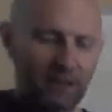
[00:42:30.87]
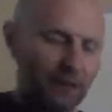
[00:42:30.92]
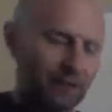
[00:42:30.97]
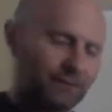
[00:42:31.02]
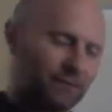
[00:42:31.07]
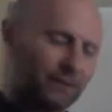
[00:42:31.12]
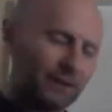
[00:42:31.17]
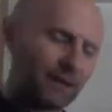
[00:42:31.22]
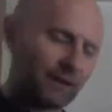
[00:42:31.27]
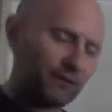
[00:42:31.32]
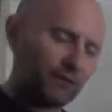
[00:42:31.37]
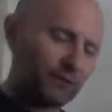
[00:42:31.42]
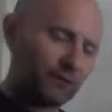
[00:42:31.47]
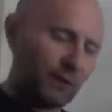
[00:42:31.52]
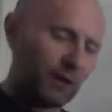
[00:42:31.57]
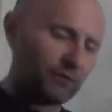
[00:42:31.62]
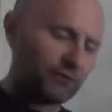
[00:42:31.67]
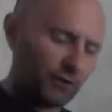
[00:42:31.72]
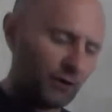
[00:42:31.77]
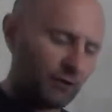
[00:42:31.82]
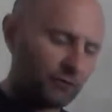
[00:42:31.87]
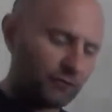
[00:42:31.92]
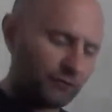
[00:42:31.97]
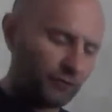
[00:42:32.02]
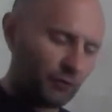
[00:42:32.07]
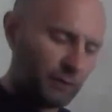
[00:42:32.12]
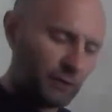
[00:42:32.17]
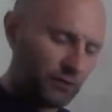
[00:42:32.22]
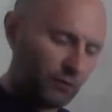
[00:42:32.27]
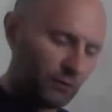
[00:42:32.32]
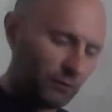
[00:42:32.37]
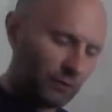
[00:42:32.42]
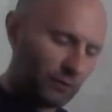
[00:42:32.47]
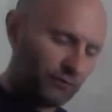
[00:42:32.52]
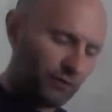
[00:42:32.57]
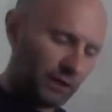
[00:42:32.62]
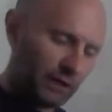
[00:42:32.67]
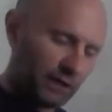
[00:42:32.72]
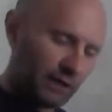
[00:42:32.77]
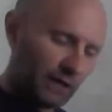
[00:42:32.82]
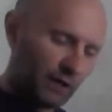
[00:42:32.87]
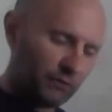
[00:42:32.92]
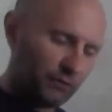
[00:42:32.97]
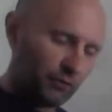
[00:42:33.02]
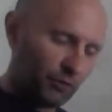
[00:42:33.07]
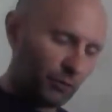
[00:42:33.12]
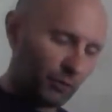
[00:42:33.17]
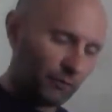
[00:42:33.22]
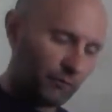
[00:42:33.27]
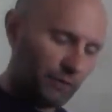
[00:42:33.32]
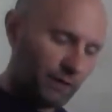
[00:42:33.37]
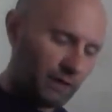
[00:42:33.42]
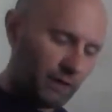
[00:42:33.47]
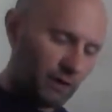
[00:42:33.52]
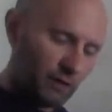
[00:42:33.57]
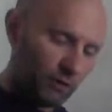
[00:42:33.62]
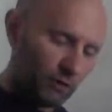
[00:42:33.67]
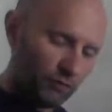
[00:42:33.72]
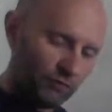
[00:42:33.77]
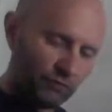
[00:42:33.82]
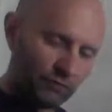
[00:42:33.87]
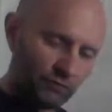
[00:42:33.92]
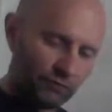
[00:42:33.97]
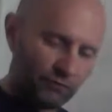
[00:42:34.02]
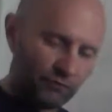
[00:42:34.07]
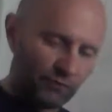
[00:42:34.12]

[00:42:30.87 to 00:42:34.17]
and at the end of the semester, I'll still be doing the ticket out the door videos.